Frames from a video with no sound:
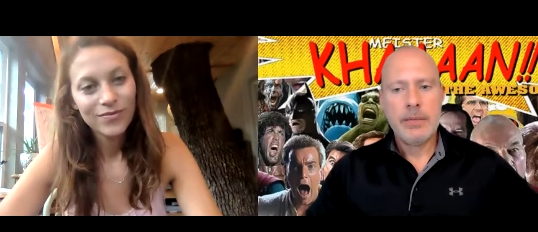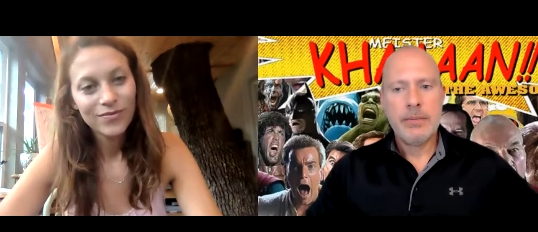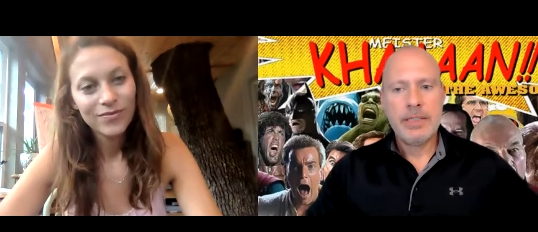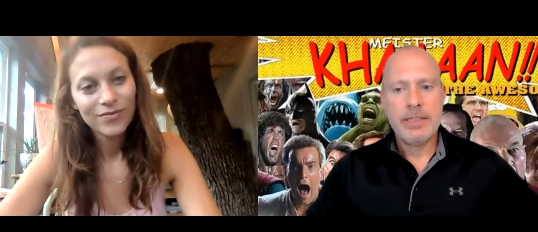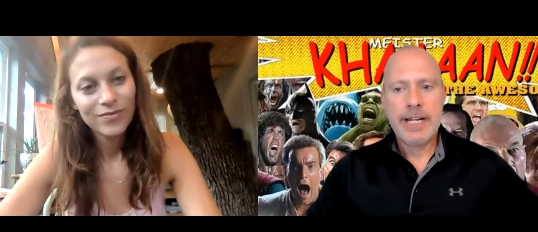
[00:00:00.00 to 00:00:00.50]

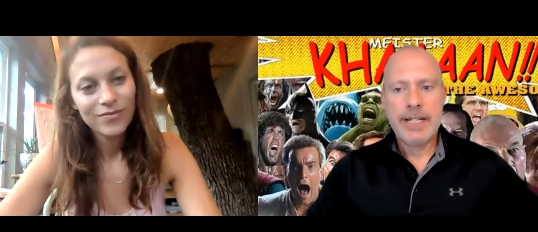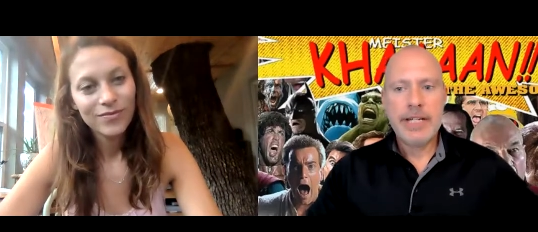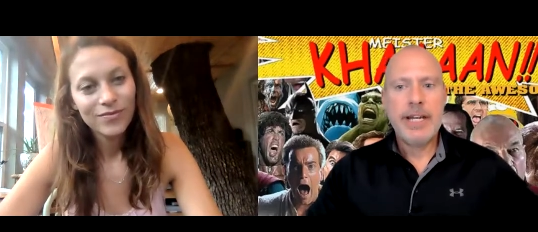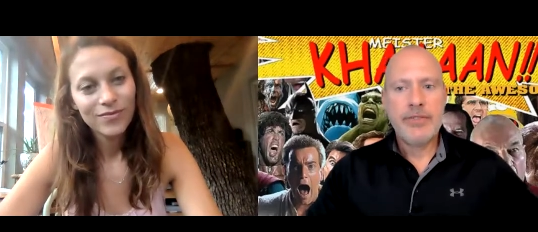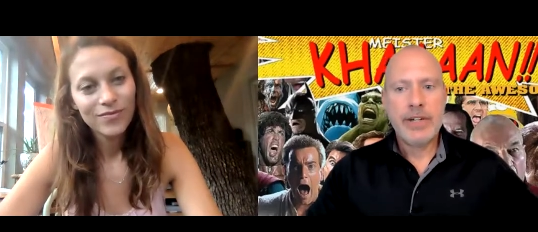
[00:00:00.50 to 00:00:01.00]
Speaker 1: um, is an
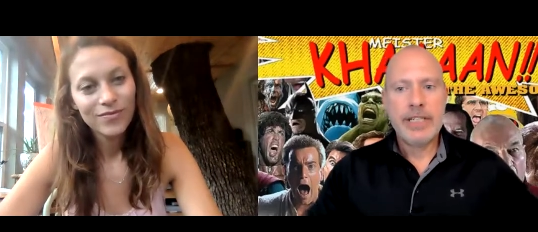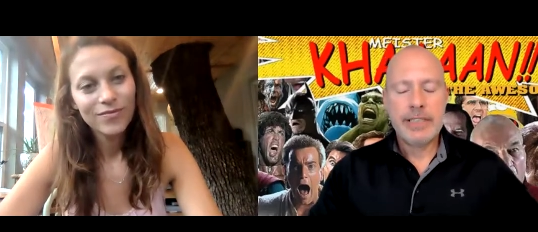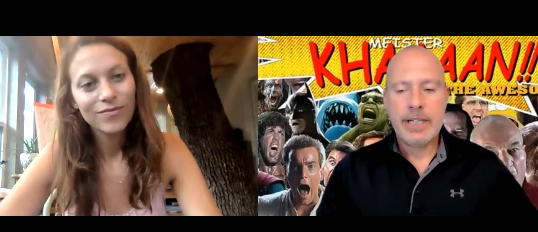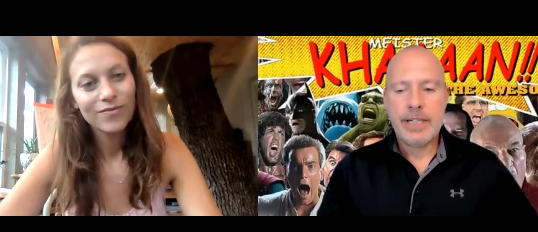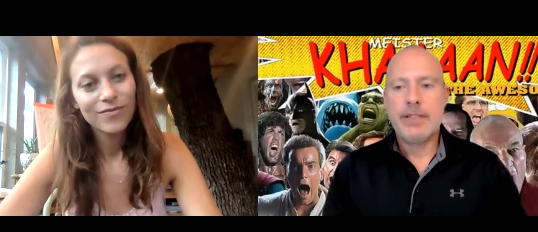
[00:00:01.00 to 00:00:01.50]
ATF agent